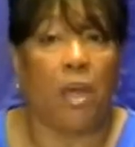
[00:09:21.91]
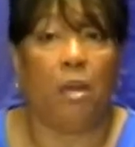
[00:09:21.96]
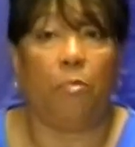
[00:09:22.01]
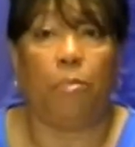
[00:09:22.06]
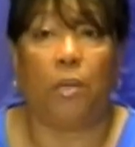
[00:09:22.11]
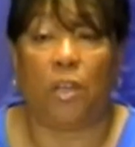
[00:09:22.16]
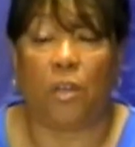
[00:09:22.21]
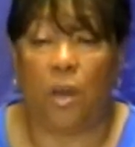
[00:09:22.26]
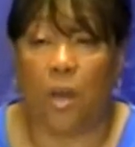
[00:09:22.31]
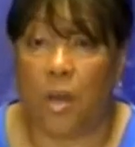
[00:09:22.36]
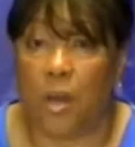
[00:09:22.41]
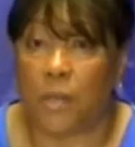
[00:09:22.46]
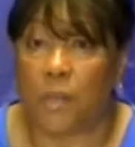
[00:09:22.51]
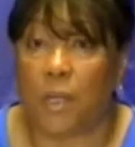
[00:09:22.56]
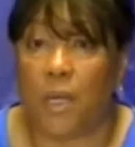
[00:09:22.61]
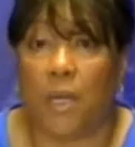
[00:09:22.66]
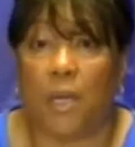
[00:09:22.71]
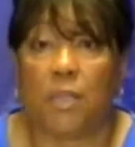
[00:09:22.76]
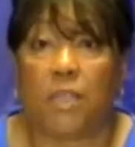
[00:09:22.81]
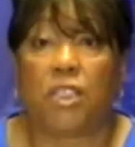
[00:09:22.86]
because
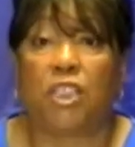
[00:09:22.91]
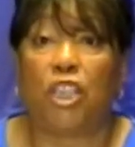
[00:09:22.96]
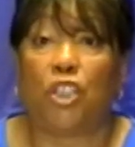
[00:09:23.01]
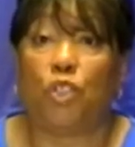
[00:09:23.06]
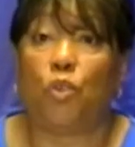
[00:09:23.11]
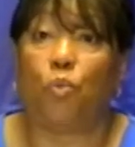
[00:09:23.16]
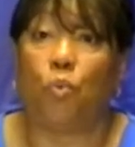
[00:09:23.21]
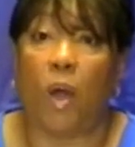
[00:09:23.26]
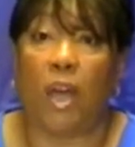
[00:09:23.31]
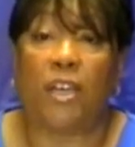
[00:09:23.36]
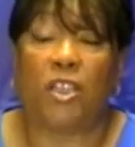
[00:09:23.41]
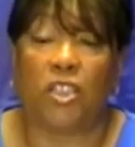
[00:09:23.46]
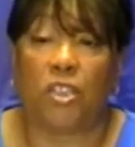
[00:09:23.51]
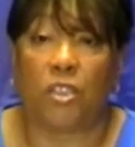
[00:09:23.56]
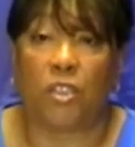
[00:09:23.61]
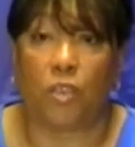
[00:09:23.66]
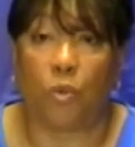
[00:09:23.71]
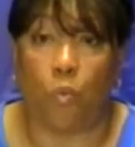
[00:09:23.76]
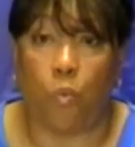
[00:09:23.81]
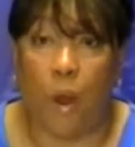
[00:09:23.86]

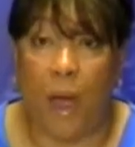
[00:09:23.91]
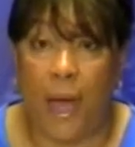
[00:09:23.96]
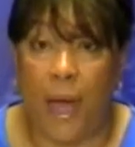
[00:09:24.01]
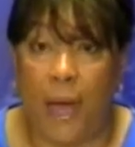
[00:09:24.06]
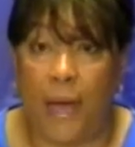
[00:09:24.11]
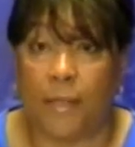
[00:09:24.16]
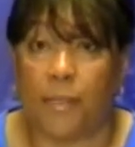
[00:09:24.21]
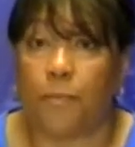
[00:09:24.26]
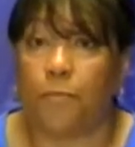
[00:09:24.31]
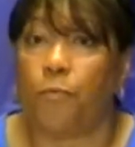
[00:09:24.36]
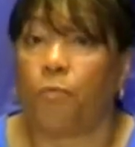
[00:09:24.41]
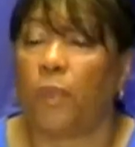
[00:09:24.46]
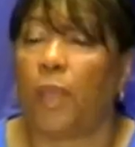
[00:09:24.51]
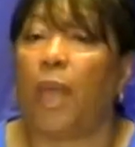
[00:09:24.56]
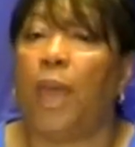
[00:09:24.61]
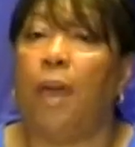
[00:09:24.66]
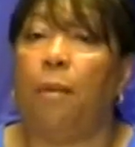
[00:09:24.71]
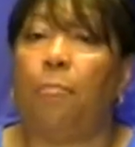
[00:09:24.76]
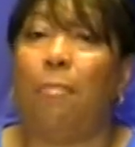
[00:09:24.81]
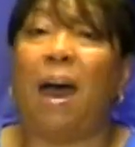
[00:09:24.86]
situations arise
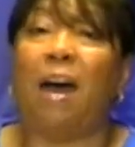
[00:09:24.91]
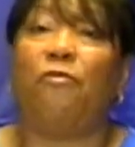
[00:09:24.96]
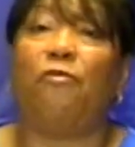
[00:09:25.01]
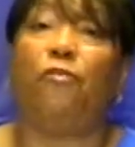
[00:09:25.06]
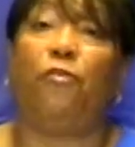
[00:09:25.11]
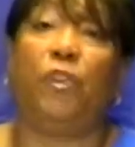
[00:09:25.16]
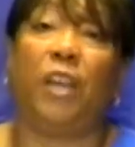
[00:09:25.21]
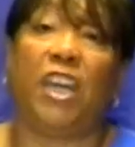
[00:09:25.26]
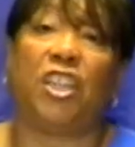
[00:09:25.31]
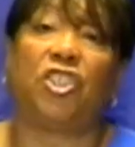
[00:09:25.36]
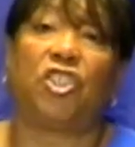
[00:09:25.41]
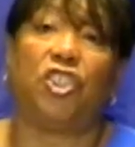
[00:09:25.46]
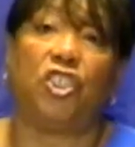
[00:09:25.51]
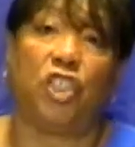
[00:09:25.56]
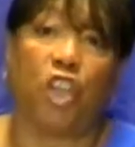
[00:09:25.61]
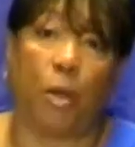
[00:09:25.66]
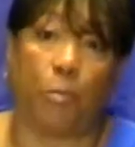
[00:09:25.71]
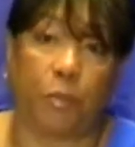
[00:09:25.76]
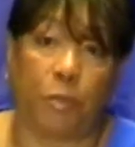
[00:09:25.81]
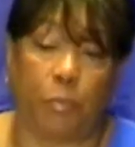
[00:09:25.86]
and my flesh
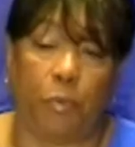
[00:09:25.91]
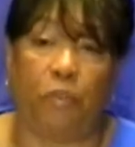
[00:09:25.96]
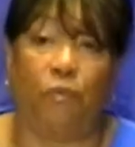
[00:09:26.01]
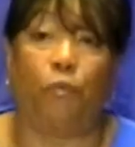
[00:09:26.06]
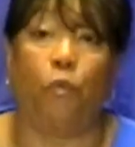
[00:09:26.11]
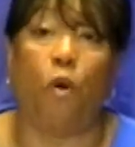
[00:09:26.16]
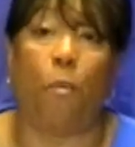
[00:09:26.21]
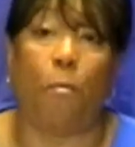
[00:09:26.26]
jumps before